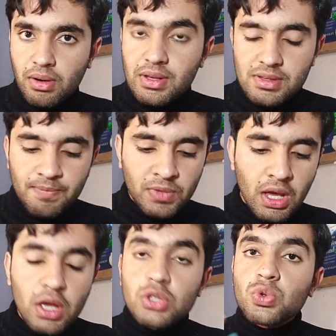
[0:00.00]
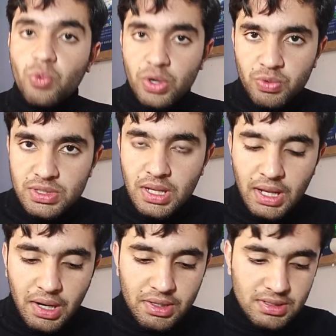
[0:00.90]
reason. So what was the
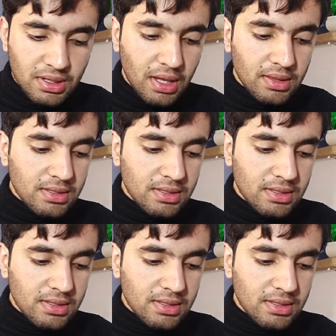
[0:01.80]
real reason?